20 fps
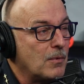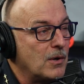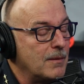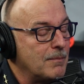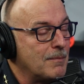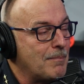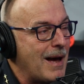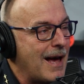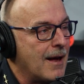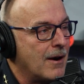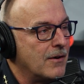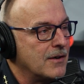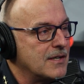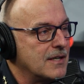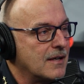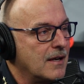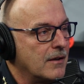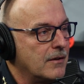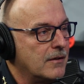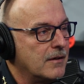putting patterns
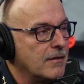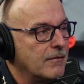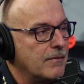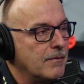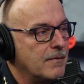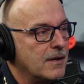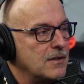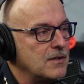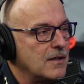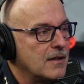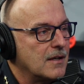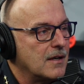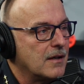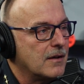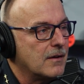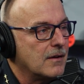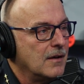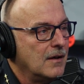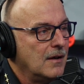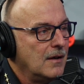together and information
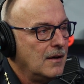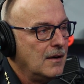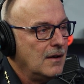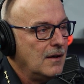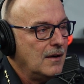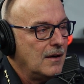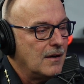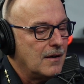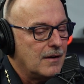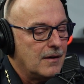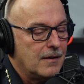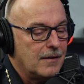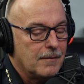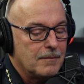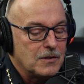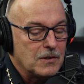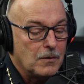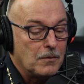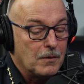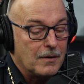together.
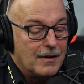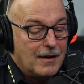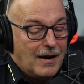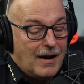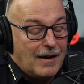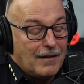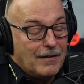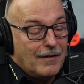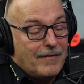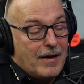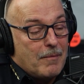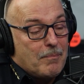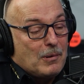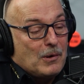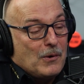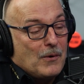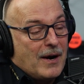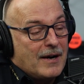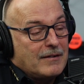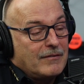So I love that
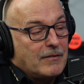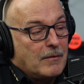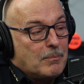proactive